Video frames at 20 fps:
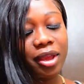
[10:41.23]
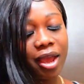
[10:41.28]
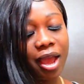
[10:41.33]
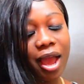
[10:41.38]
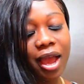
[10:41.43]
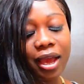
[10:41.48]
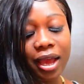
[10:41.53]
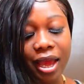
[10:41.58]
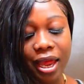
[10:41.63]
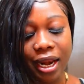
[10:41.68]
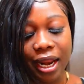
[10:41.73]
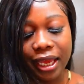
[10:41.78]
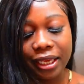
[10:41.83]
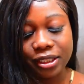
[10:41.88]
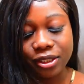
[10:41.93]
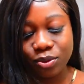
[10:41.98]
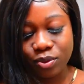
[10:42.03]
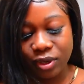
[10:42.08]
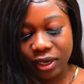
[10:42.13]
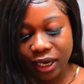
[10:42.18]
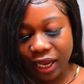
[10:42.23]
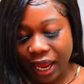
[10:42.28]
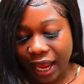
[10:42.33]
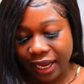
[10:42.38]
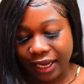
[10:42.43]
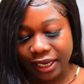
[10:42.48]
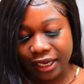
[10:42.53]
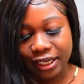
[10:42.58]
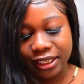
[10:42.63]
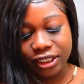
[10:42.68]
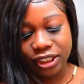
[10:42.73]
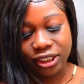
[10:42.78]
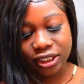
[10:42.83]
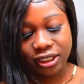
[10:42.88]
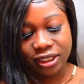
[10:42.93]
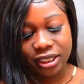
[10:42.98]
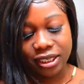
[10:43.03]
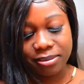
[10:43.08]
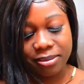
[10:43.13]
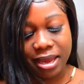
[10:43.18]
yeah, I got like 28 inches
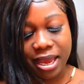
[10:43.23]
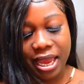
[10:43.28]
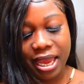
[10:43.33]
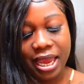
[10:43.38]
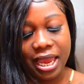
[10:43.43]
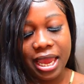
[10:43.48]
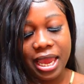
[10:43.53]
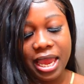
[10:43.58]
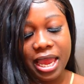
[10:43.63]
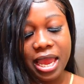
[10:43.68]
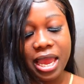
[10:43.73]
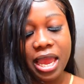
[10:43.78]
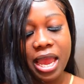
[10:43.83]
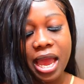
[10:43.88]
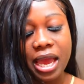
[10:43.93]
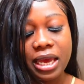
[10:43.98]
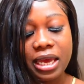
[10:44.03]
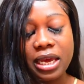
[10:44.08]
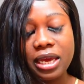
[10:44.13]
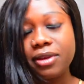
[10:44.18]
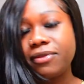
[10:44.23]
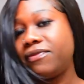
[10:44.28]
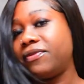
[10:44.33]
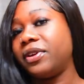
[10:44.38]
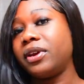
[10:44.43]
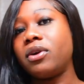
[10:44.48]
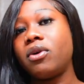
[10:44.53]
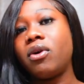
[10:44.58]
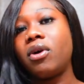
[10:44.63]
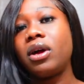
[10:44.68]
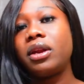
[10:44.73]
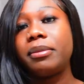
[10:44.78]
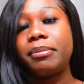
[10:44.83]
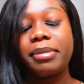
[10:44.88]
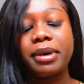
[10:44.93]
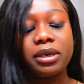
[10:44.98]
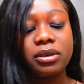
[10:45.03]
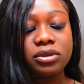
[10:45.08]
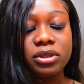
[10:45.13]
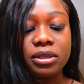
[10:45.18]
in my head. I couldn't fit all the
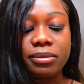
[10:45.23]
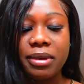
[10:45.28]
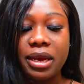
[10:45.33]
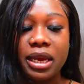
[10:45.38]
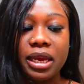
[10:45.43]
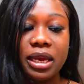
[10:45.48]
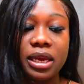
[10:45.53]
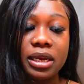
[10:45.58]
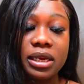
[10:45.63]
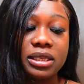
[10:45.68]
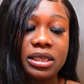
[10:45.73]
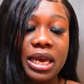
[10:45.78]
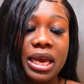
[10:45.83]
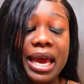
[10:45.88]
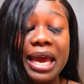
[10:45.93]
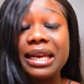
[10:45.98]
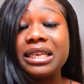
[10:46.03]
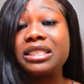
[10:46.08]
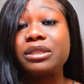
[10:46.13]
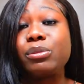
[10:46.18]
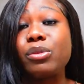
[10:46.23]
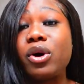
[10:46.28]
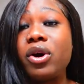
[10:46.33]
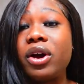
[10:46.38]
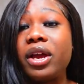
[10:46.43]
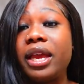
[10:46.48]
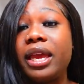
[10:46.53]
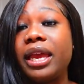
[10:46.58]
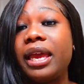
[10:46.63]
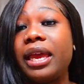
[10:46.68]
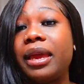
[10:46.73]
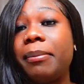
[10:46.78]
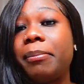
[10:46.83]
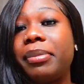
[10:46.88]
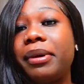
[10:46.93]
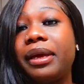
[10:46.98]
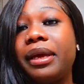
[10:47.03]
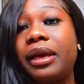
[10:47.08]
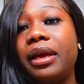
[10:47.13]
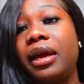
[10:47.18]
bundles in my head because I got a small head.
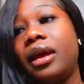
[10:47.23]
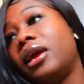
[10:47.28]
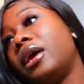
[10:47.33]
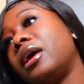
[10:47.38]
But